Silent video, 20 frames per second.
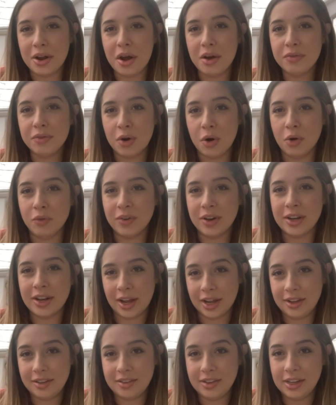of
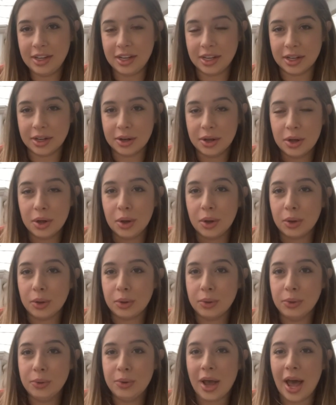COVID-19.
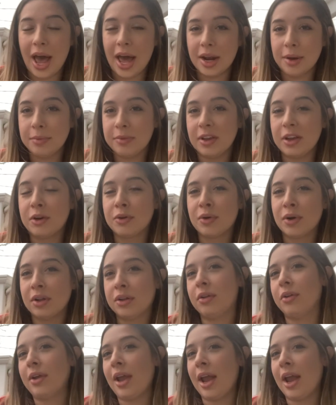Luke Adams, a critical